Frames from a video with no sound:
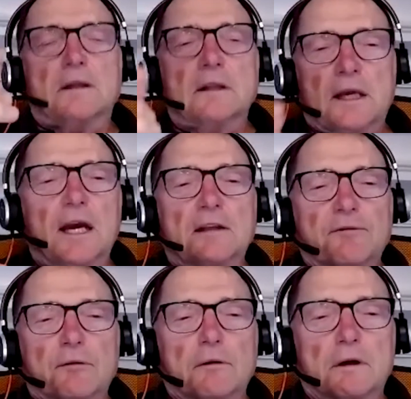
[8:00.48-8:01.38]
to the 8th
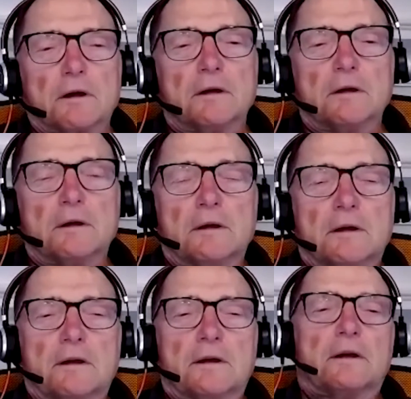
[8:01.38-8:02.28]
floor
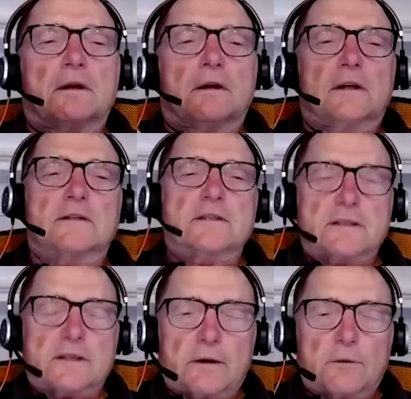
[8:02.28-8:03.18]
is a
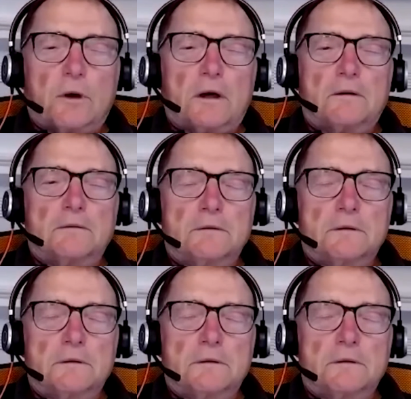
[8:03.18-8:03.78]
stairwell.